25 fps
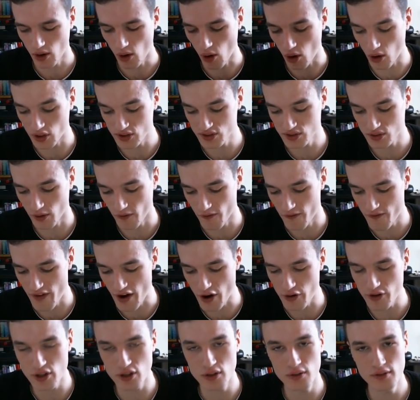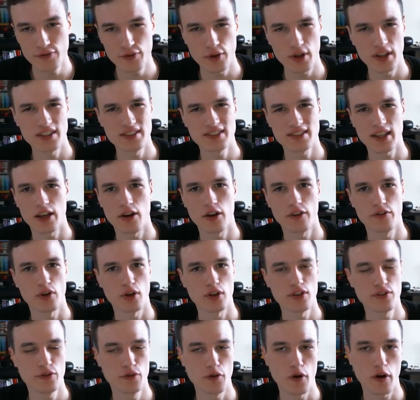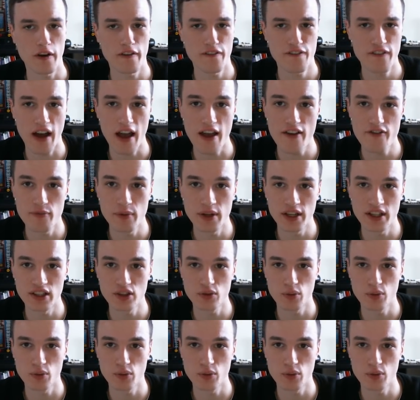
also very useful inside of those 5 minutes